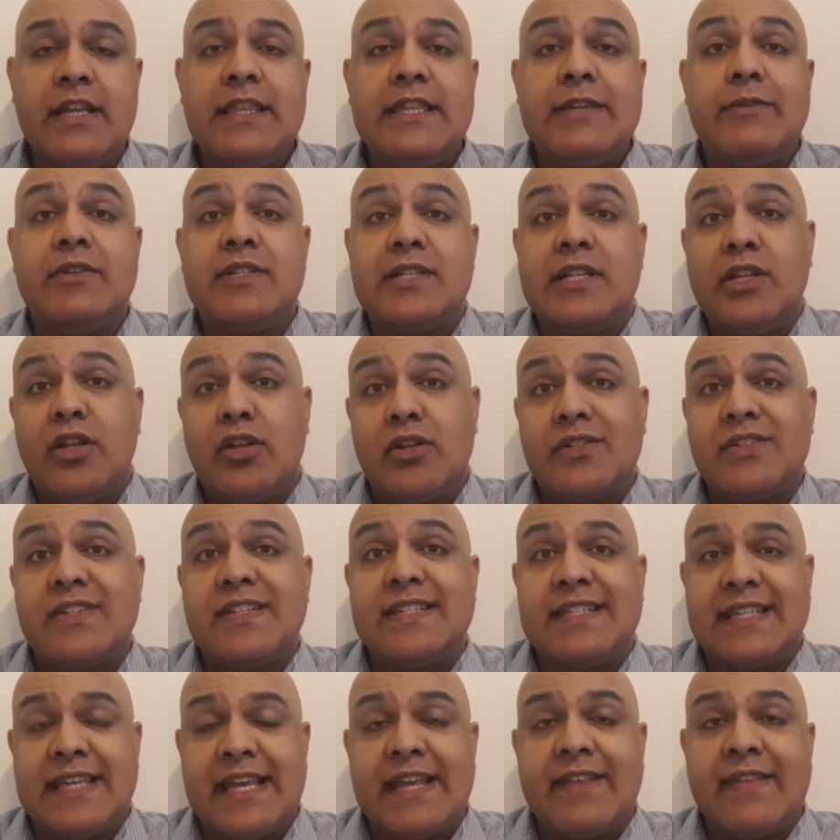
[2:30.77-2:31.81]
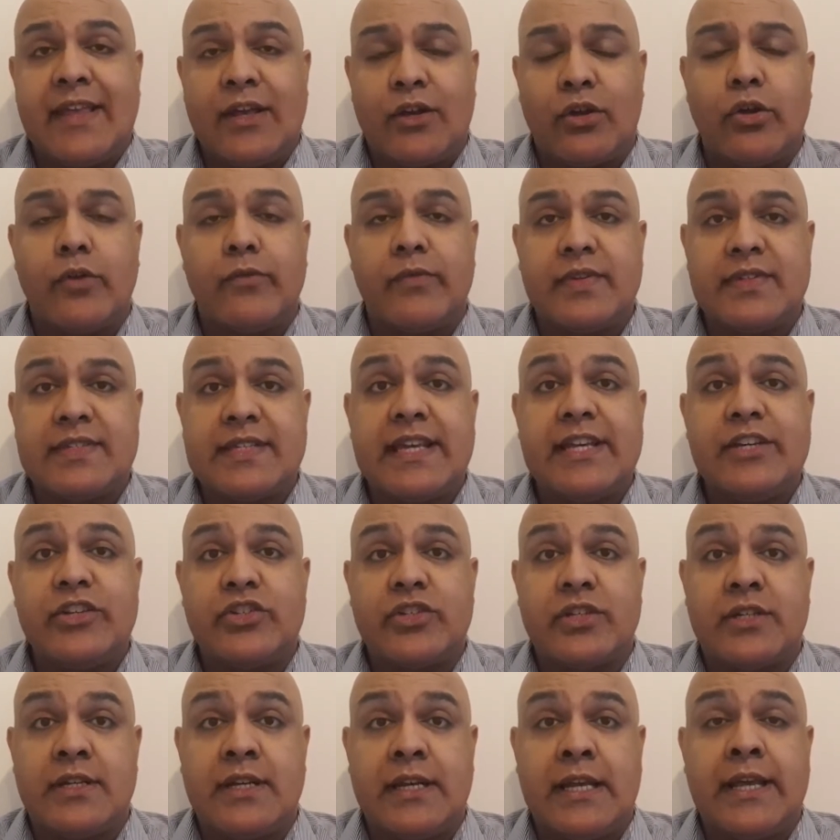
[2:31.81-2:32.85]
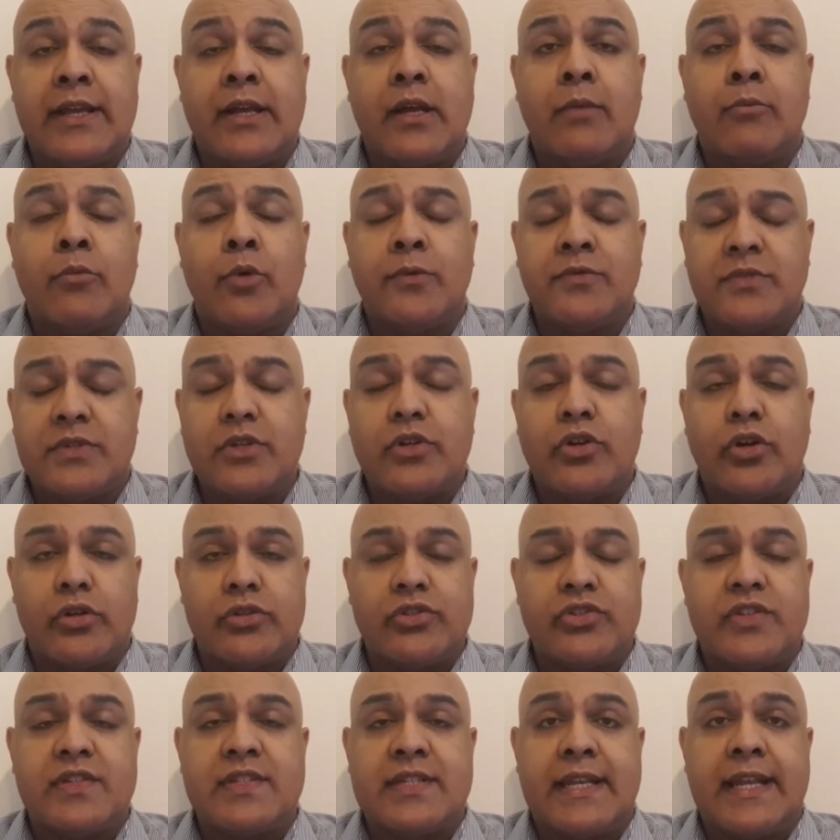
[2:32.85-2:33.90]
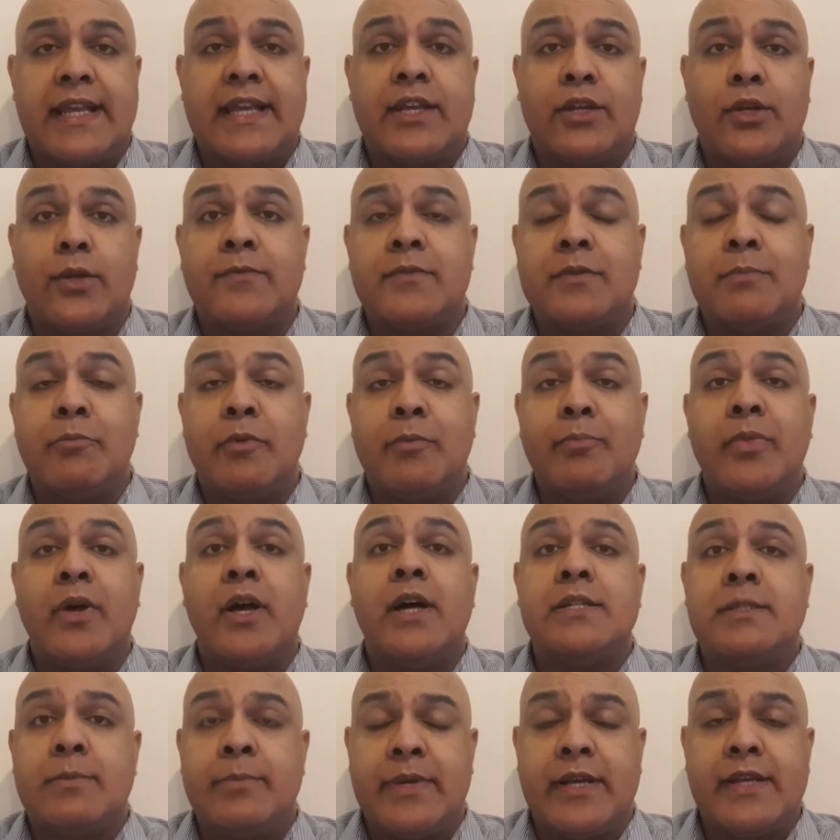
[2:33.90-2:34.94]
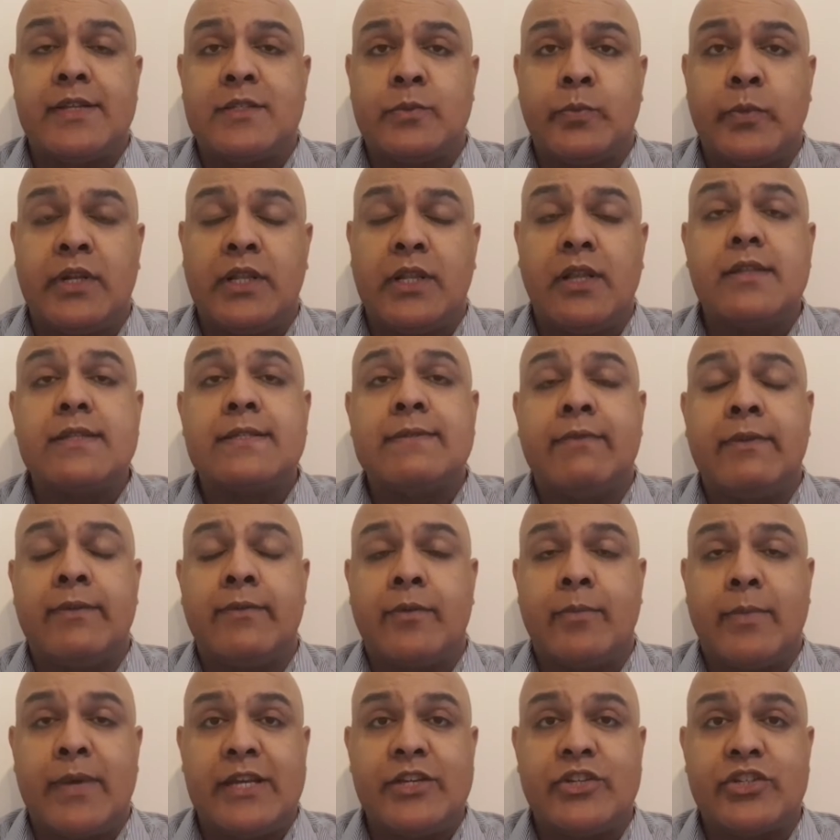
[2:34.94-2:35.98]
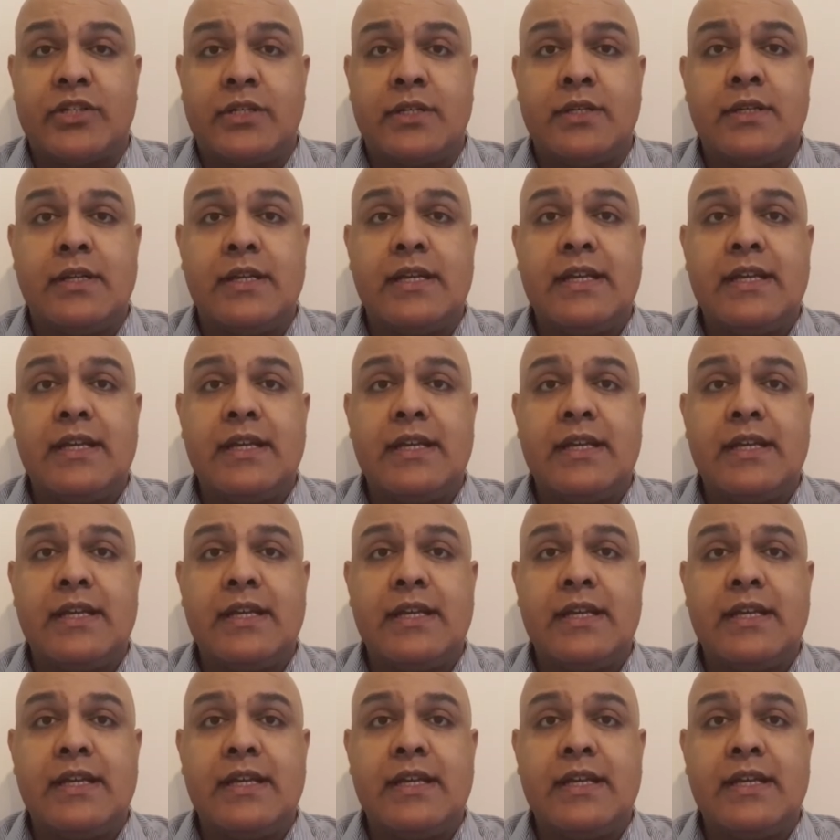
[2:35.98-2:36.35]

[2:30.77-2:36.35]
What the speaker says: There is a lot to say in that conversation, and I am often conscious that I can often bombard a person with lots of information,